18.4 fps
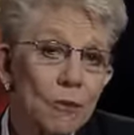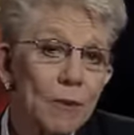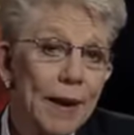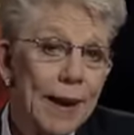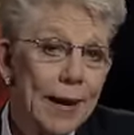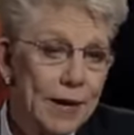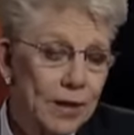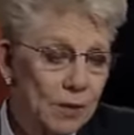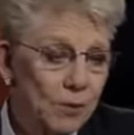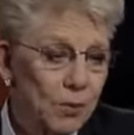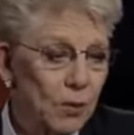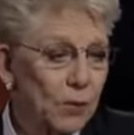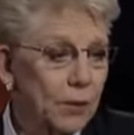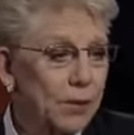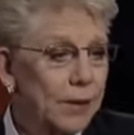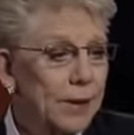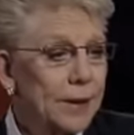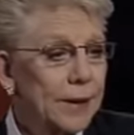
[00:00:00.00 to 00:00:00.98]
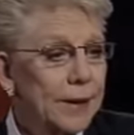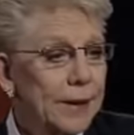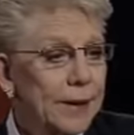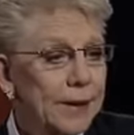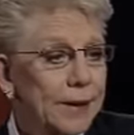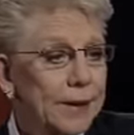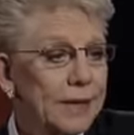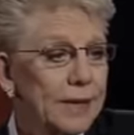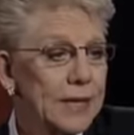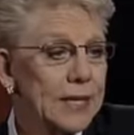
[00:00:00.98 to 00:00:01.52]
mandible,
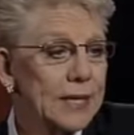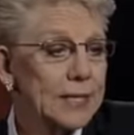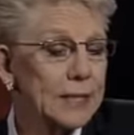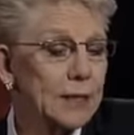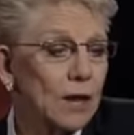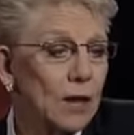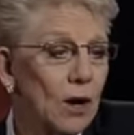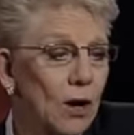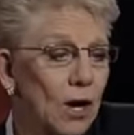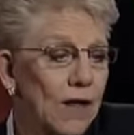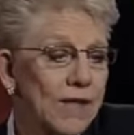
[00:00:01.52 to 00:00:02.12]
all